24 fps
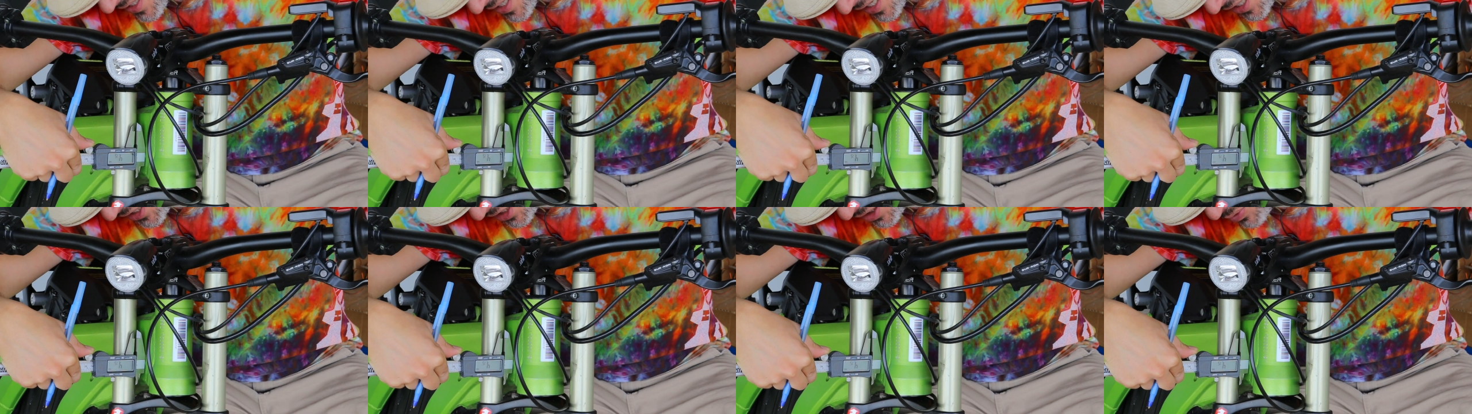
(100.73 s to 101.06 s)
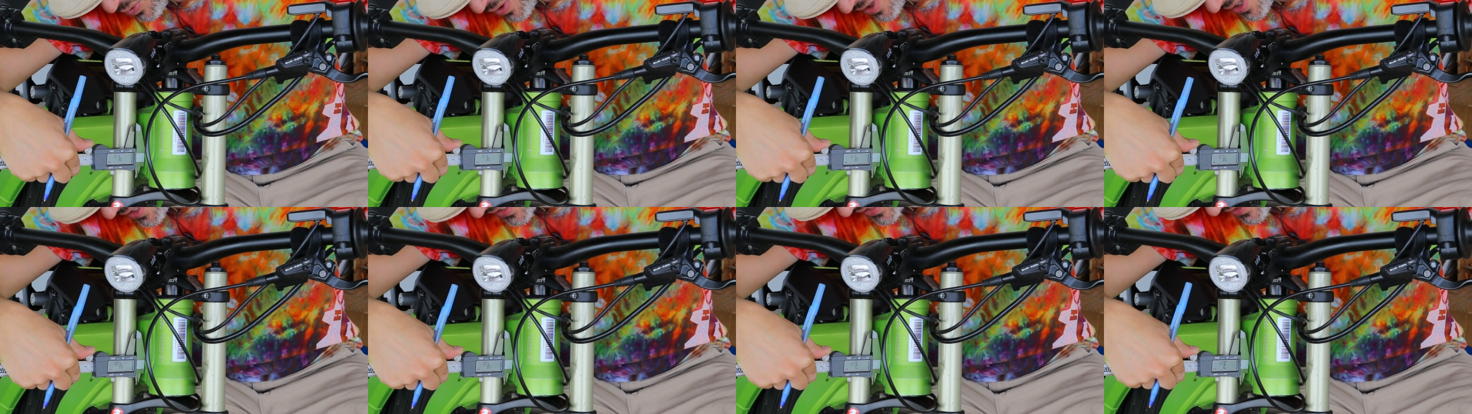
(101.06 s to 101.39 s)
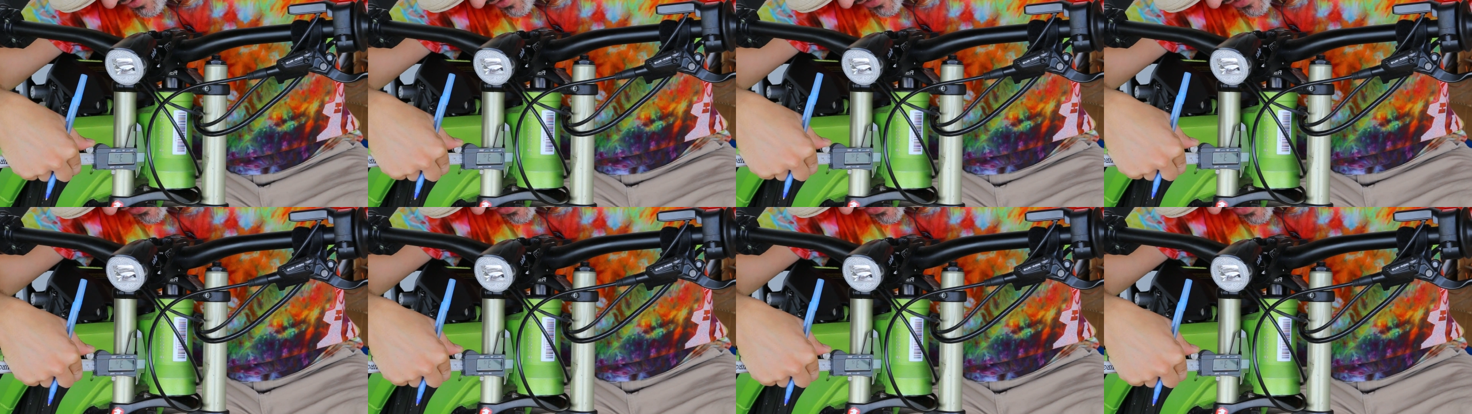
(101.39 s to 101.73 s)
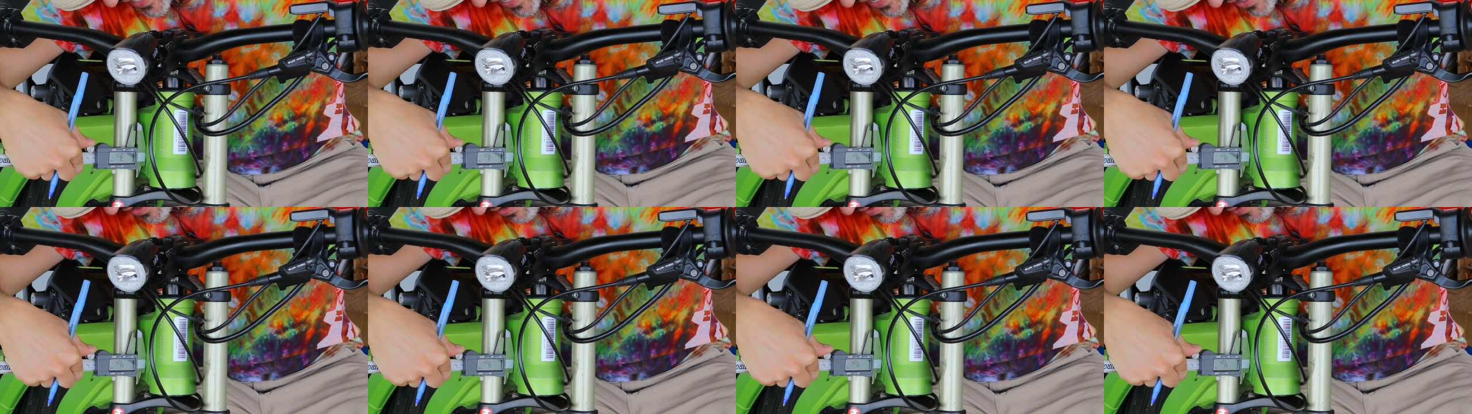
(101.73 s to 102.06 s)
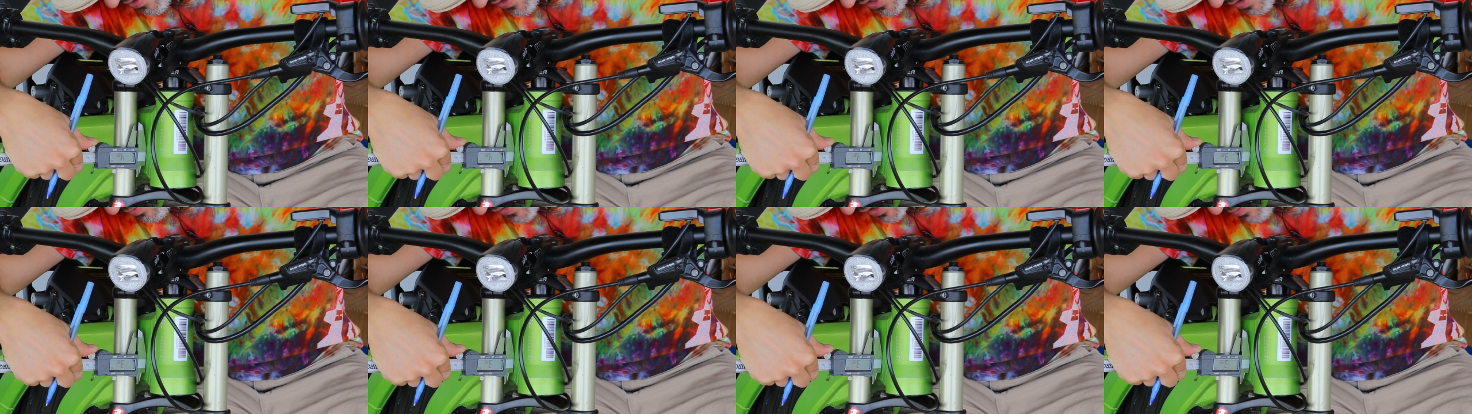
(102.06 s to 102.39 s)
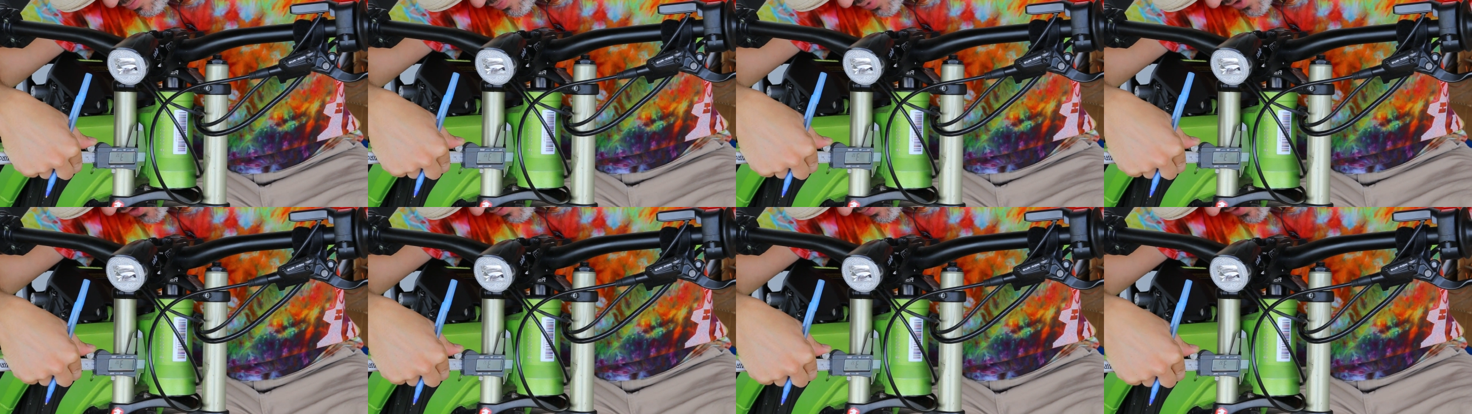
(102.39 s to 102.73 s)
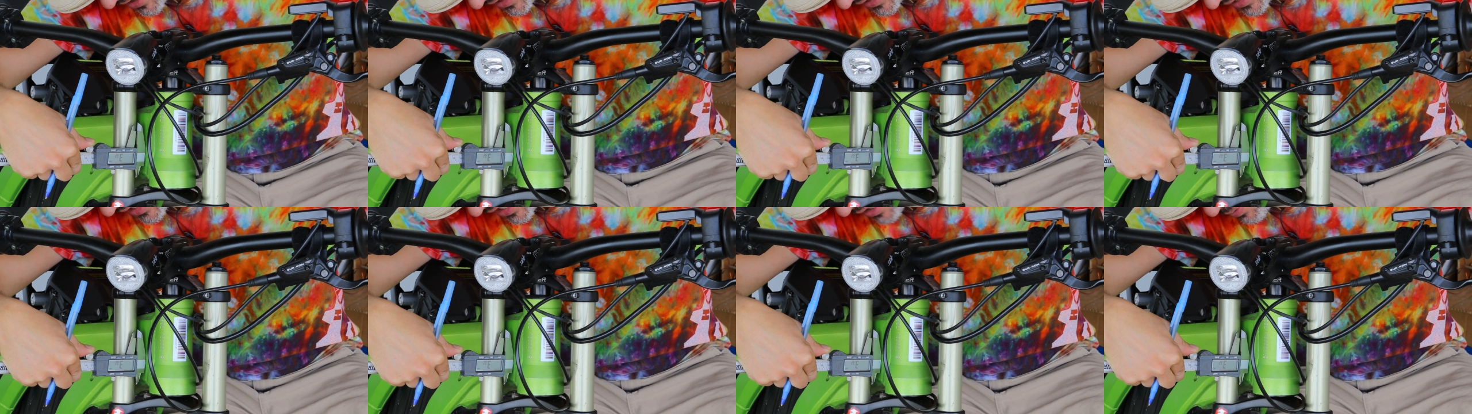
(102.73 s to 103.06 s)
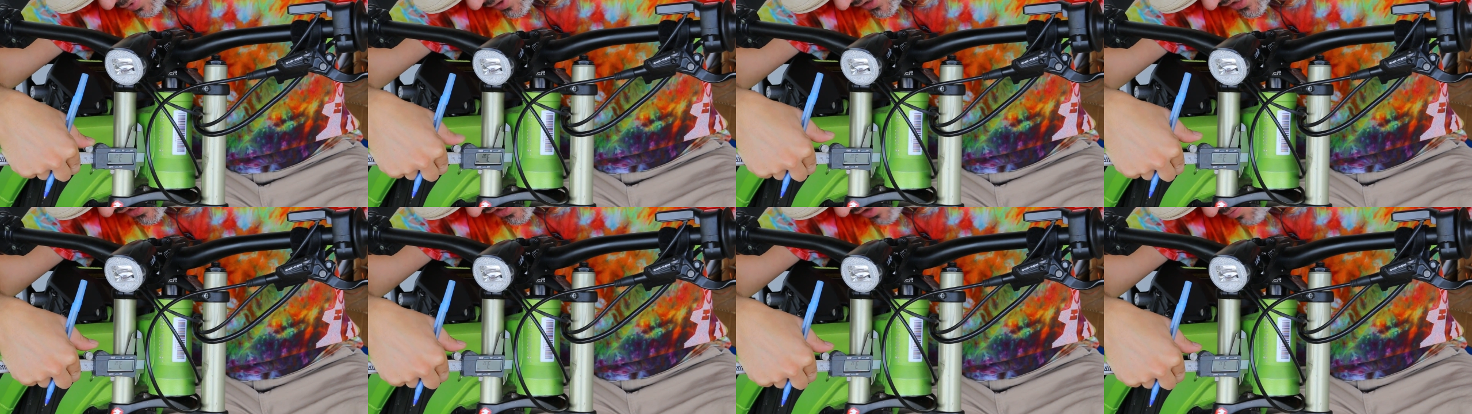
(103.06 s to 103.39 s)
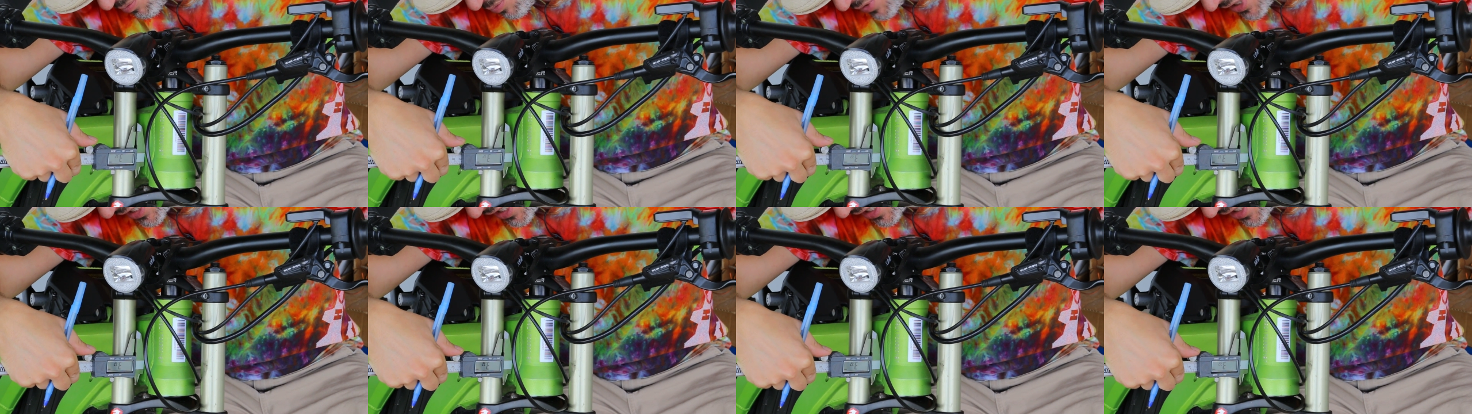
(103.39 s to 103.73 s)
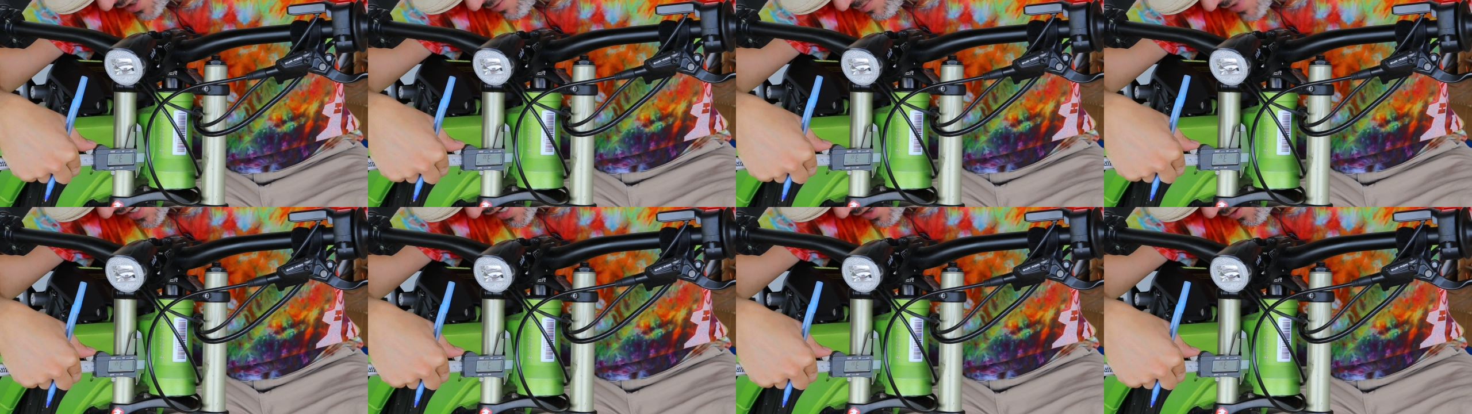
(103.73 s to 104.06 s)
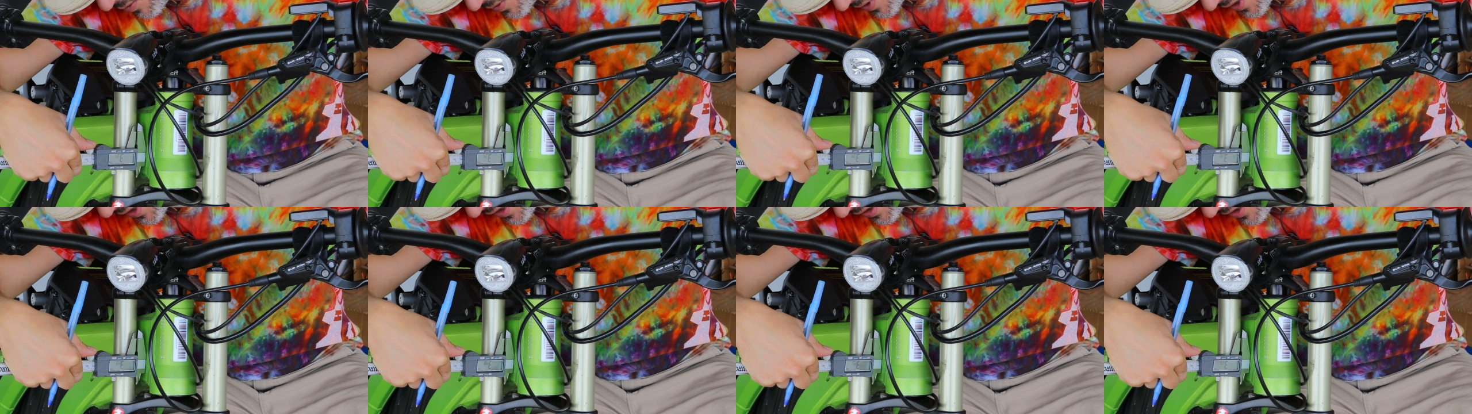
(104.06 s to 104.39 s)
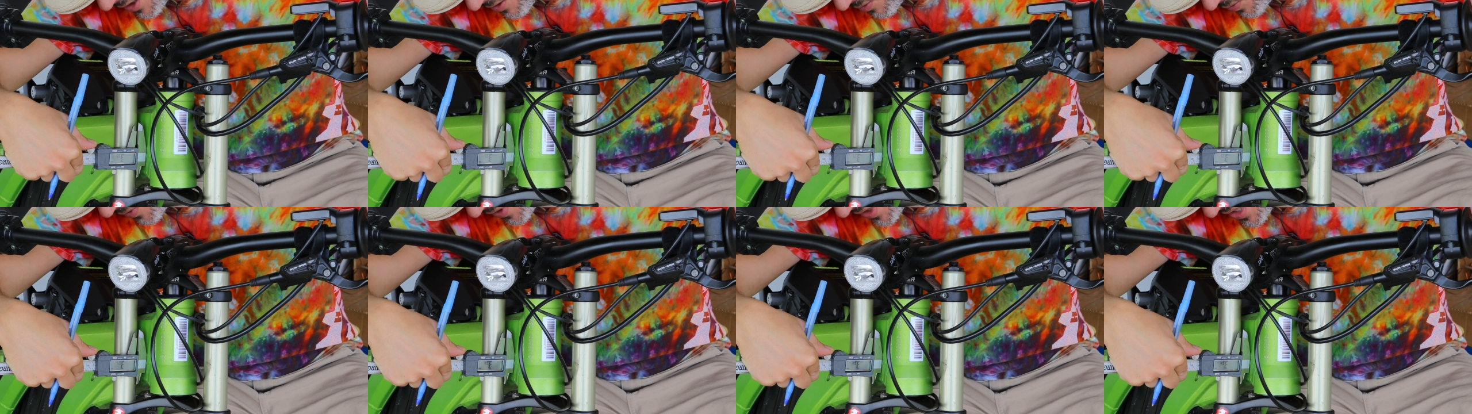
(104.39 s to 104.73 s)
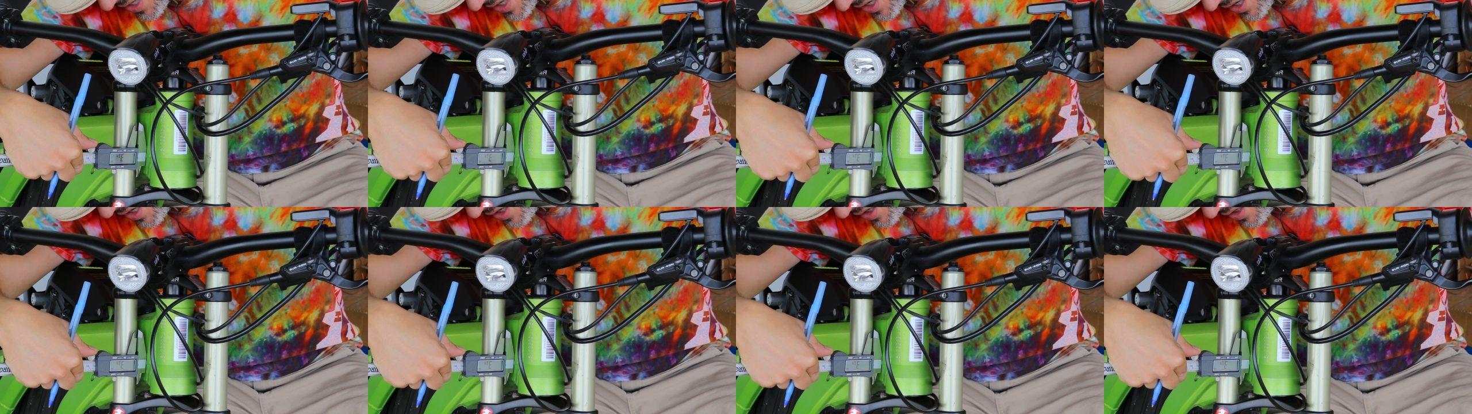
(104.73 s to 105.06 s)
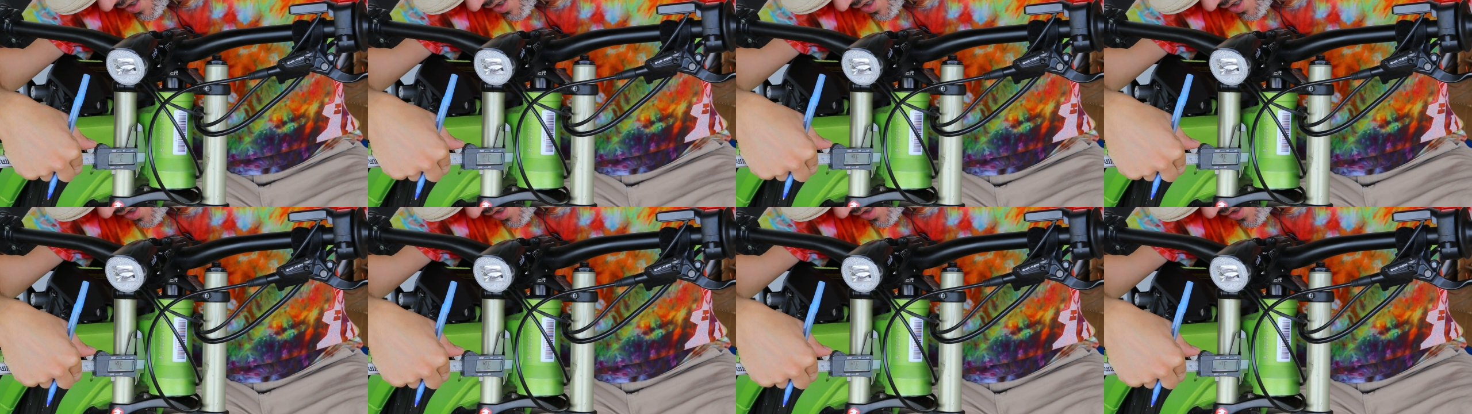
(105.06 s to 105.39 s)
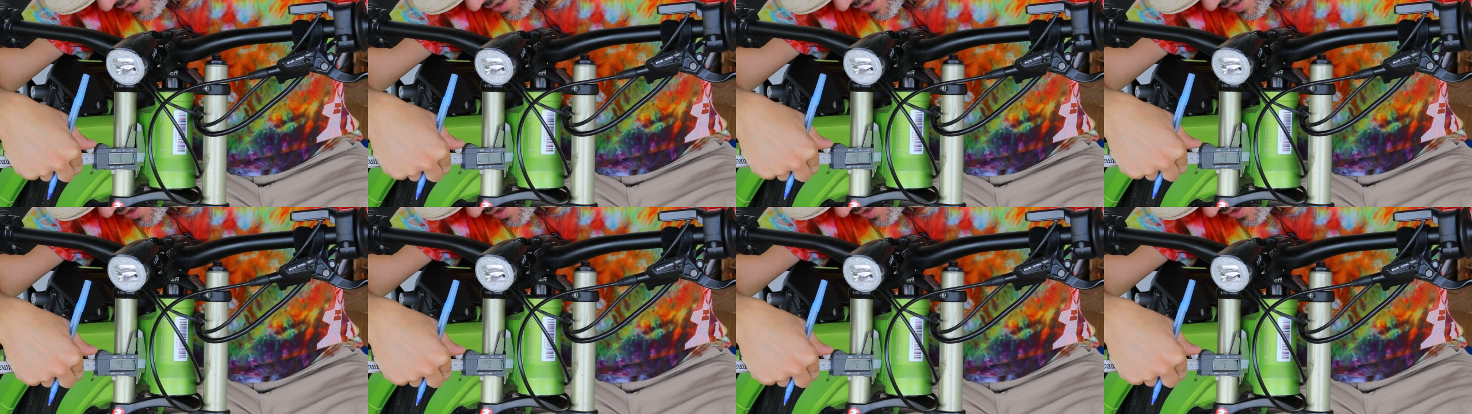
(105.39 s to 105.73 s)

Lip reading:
Nobody's mouth can be seen.